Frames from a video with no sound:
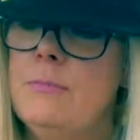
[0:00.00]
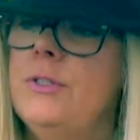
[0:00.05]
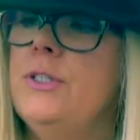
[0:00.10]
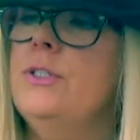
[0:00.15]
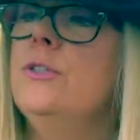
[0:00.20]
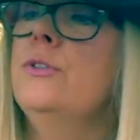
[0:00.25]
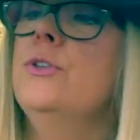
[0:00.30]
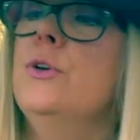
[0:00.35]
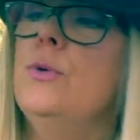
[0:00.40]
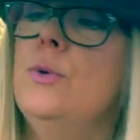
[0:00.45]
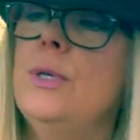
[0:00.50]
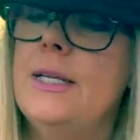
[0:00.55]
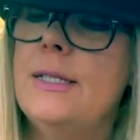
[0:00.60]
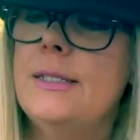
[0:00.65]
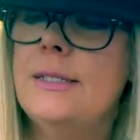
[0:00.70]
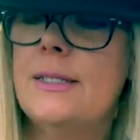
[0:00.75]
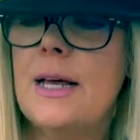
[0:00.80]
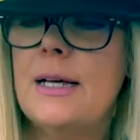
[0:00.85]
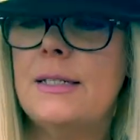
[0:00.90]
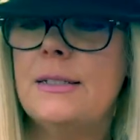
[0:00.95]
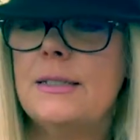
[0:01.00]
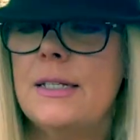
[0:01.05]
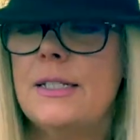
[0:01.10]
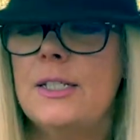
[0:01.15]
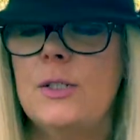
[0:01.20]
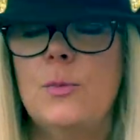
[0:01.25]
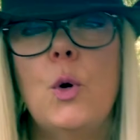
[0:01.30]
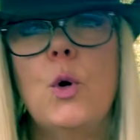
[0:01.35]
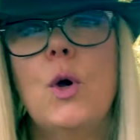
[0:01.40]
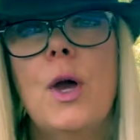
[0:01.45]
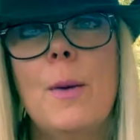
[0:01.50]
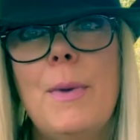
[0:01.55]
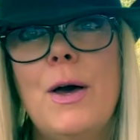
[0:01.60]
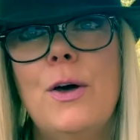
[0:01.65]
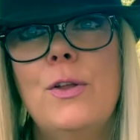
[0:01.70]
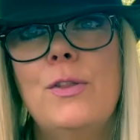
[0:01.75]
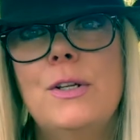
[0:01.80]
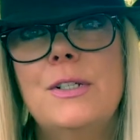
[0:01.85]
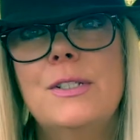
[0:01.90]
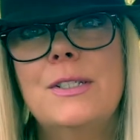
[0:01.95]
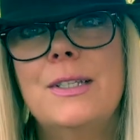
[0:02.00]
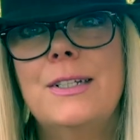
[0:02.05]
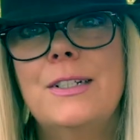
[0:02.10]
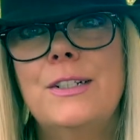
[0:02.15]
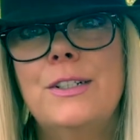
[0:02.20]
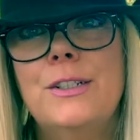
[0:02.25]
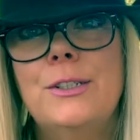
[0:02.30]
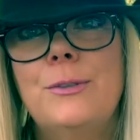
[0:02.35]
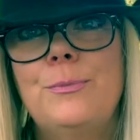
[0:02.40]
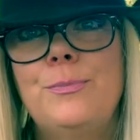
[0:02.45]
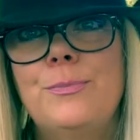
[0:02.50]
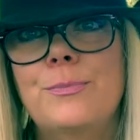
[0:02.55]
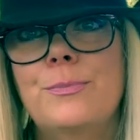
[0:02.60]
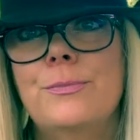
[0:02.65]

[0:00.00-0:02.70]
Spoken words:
you'll notice, as I spoke about, there's little